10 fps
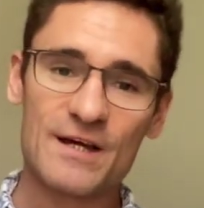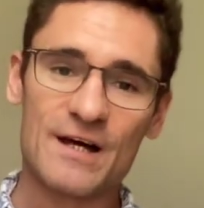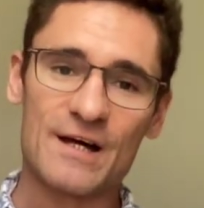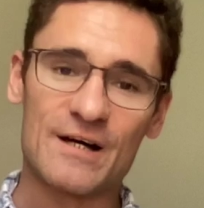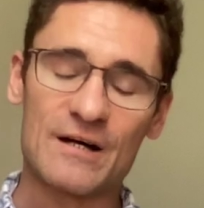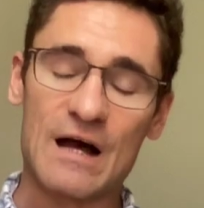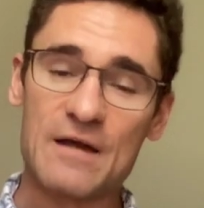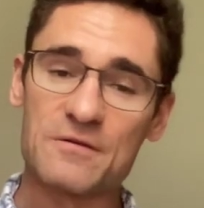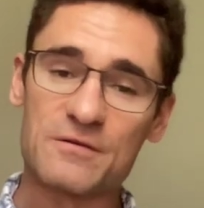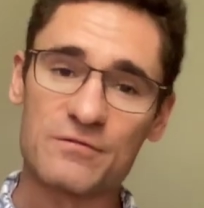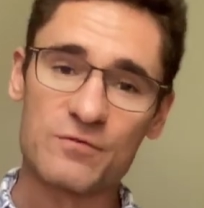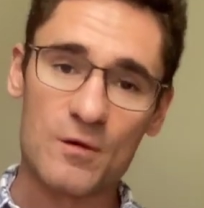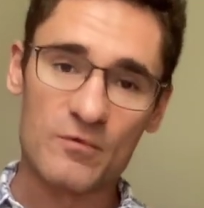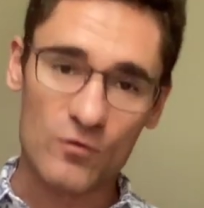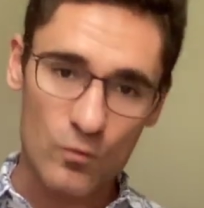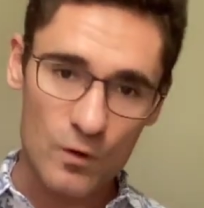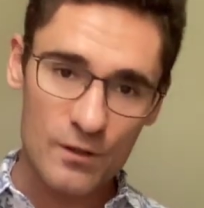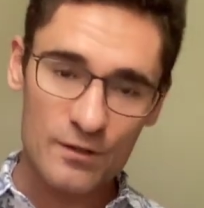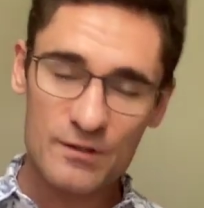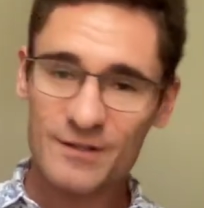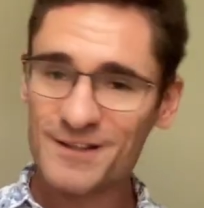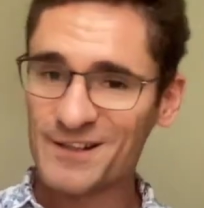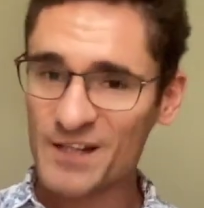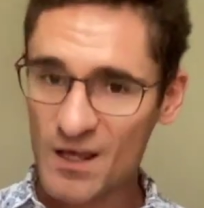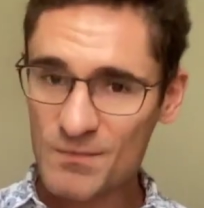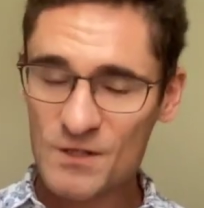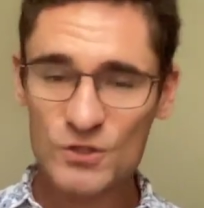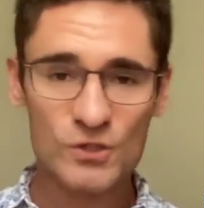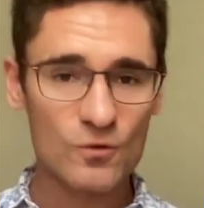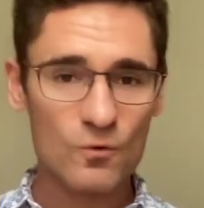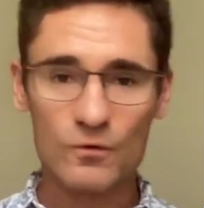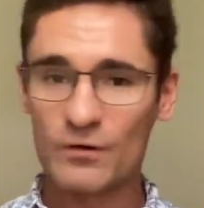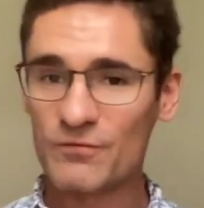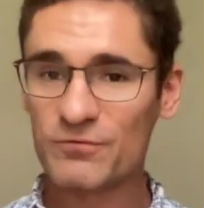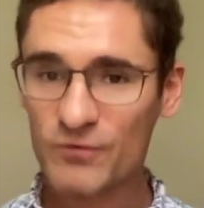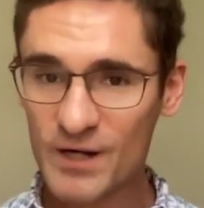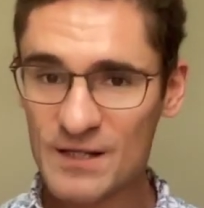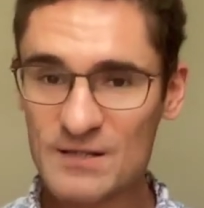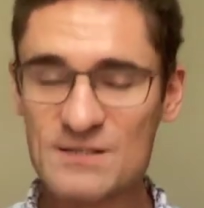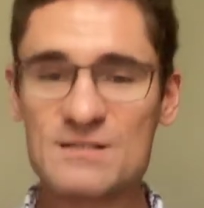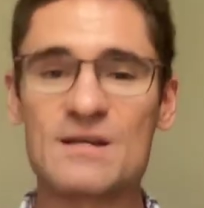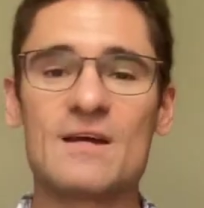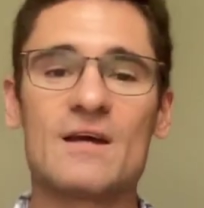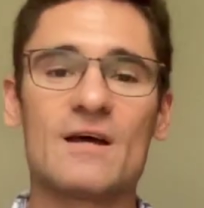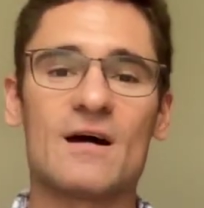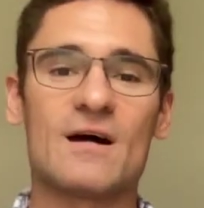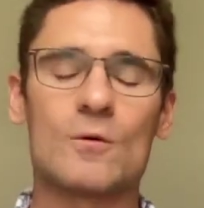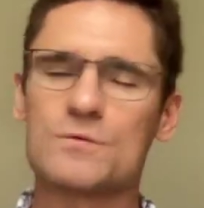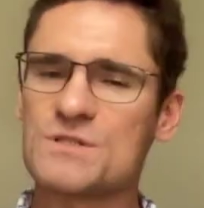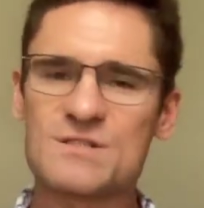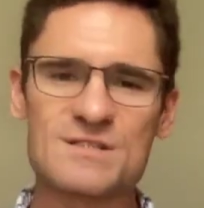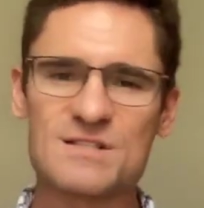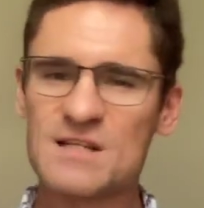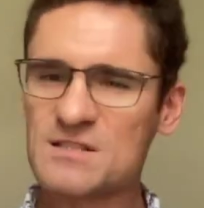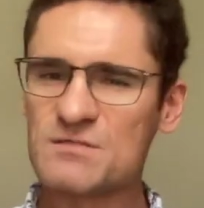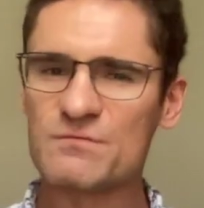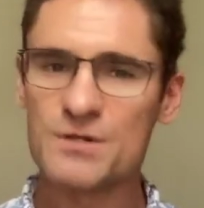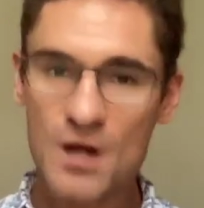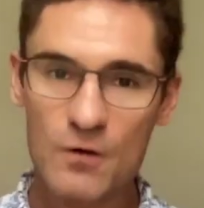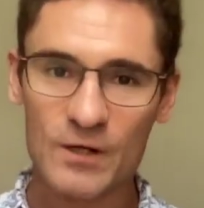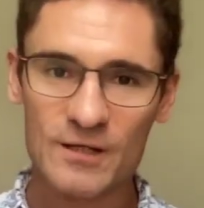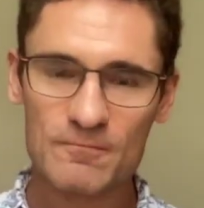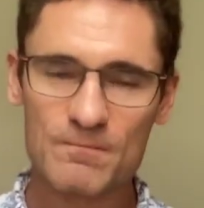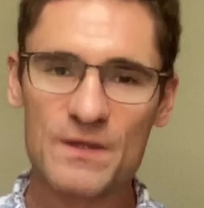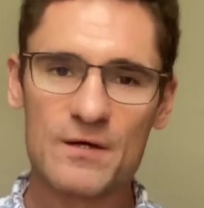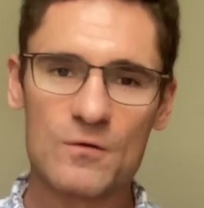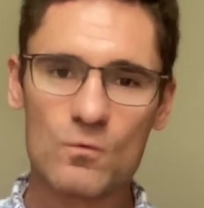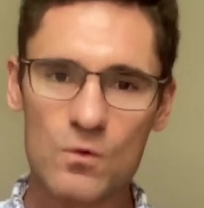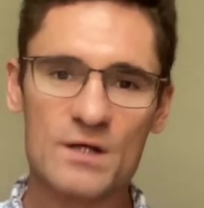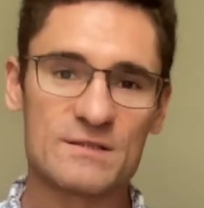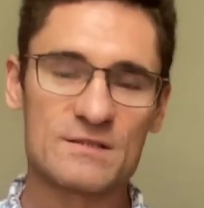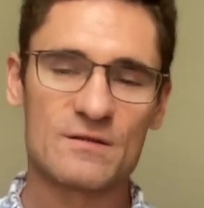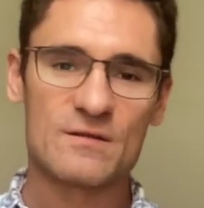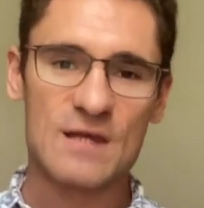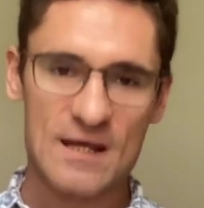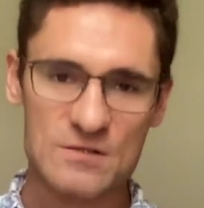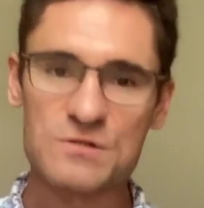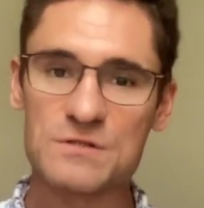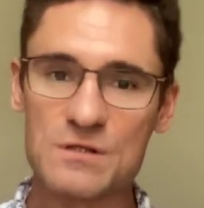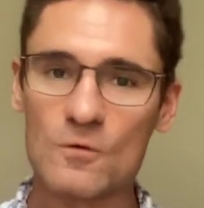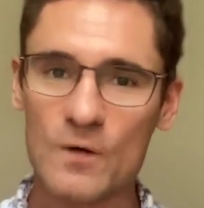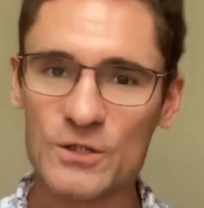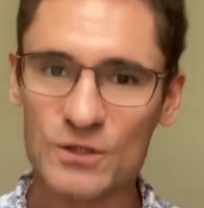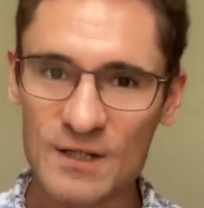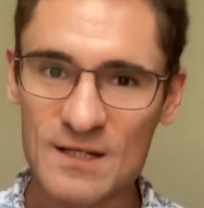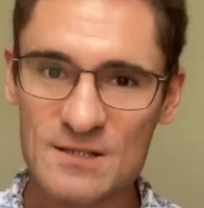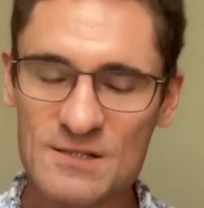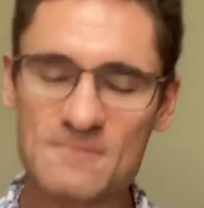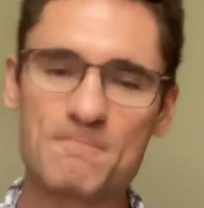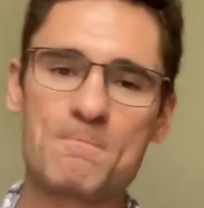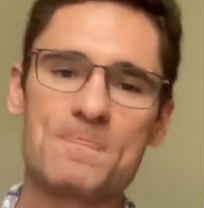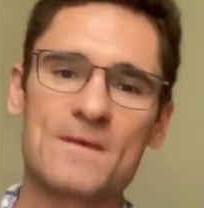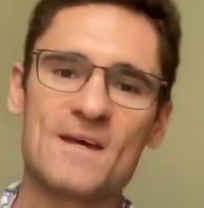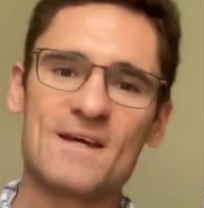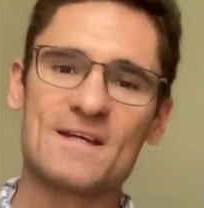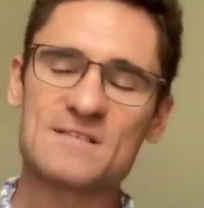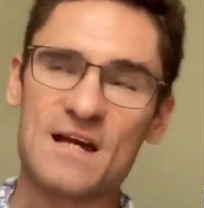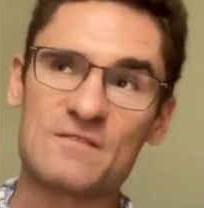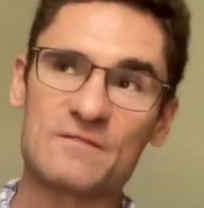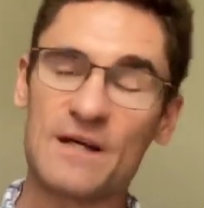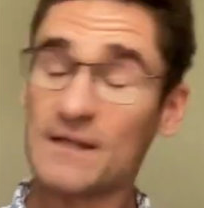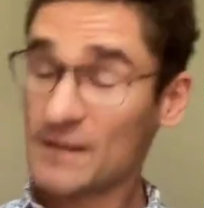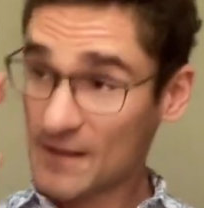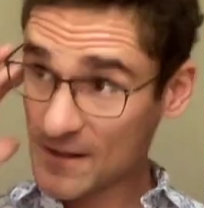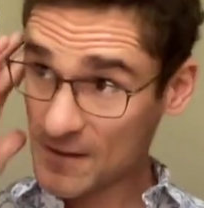either in the form of a word, an image, or a phrase, or just this sense of knowing what the answer to the question is. It's kind of like